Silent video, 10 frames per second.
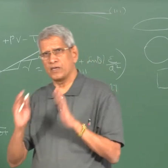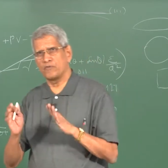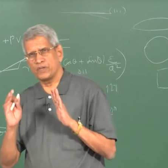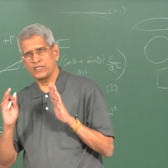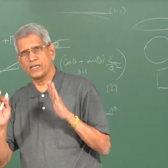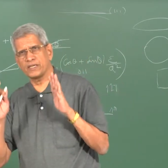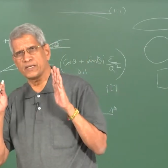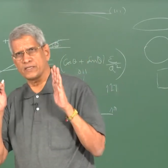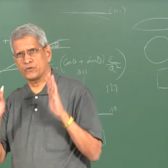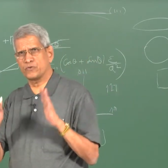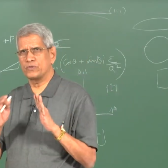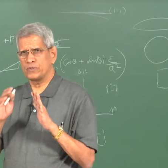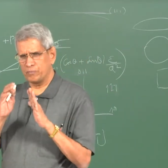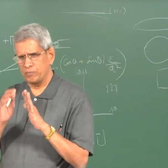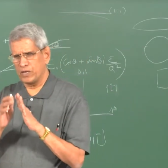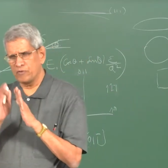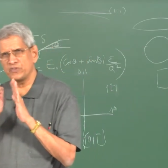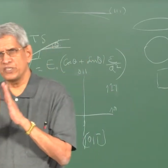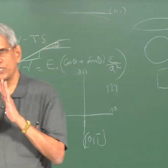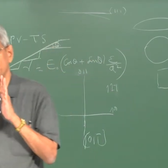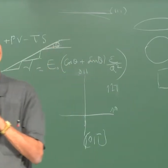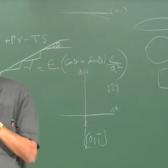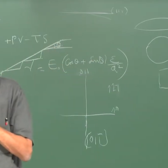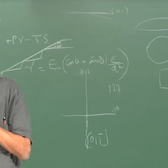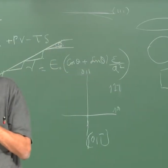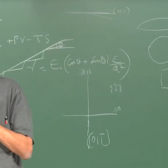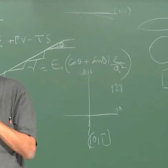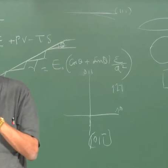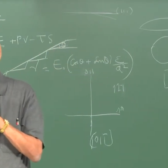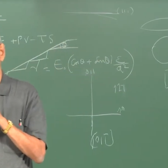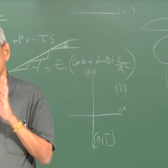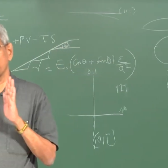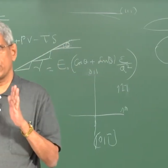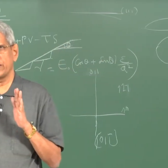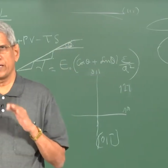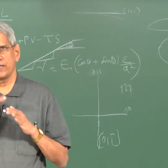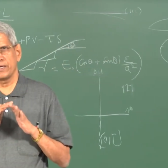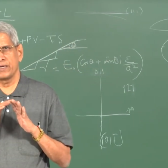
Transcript: If we take FCC twins from one to the other